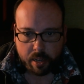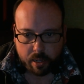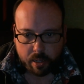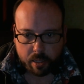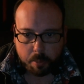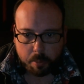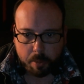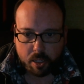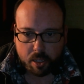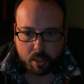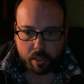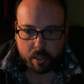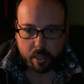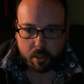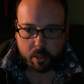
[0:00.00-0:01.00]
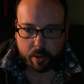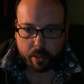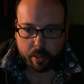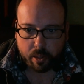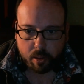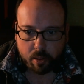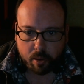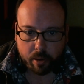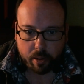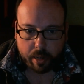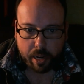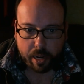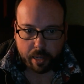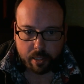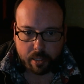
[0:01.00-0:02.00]
especially during the third
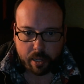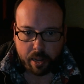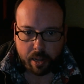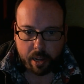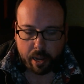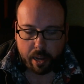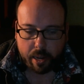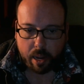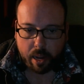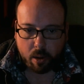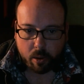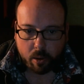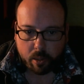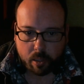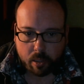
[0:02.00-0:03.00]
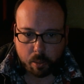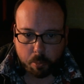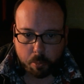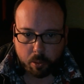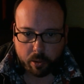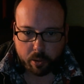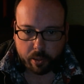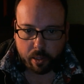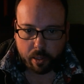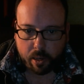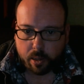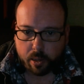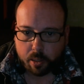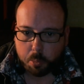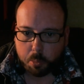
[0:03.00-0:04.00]
act, and Howard is exploring the
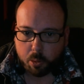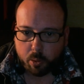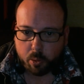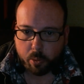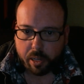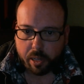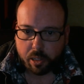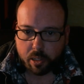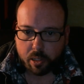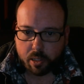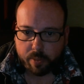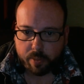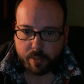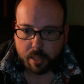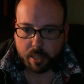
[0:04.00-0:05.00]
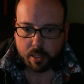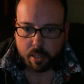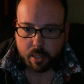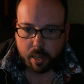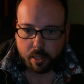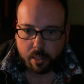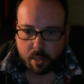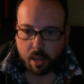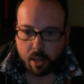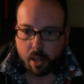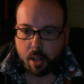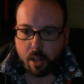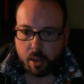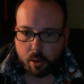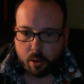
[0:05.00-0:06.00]
unexplored regions of the estate.
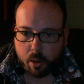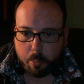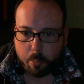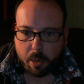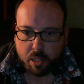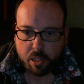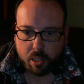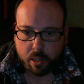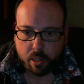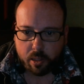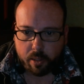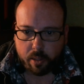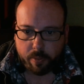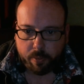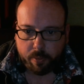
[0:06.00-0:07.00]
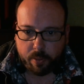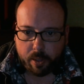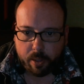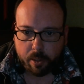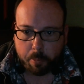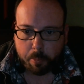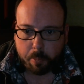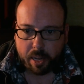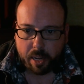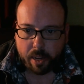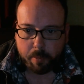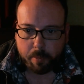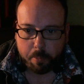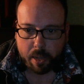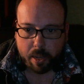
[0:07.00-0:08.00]
Low budgeted the film may
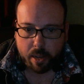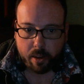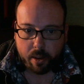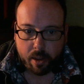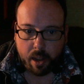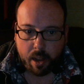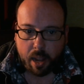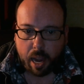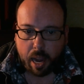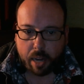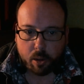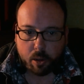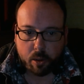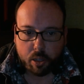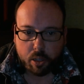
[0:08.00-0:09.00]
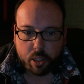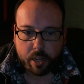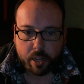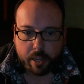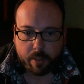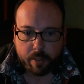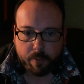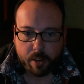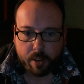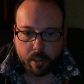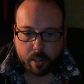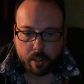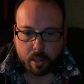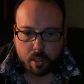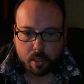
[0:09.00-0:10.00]
have been, I couldn't shake the
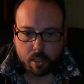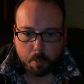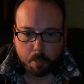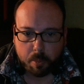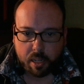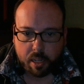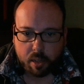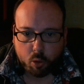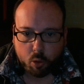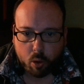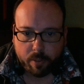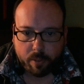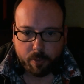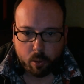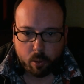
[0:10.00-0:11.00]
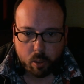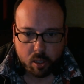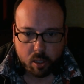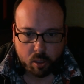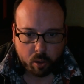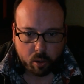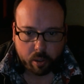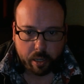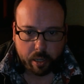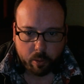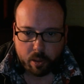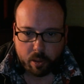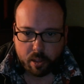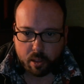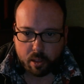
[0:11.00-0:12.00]
feeling that something dreadful was lurking
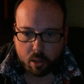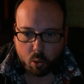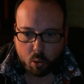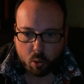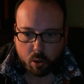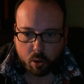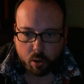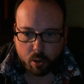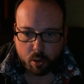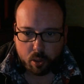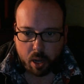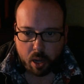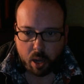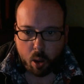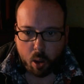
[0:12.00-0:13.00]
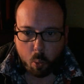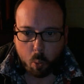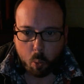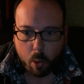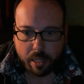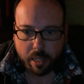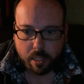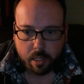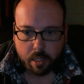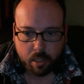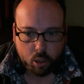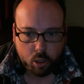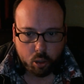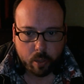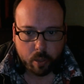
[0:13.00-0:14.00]
within the corridors,
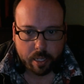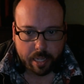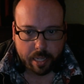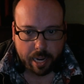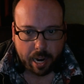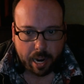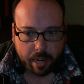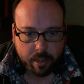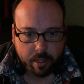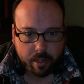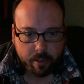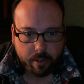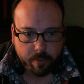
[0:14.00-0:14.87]
waiting to attack.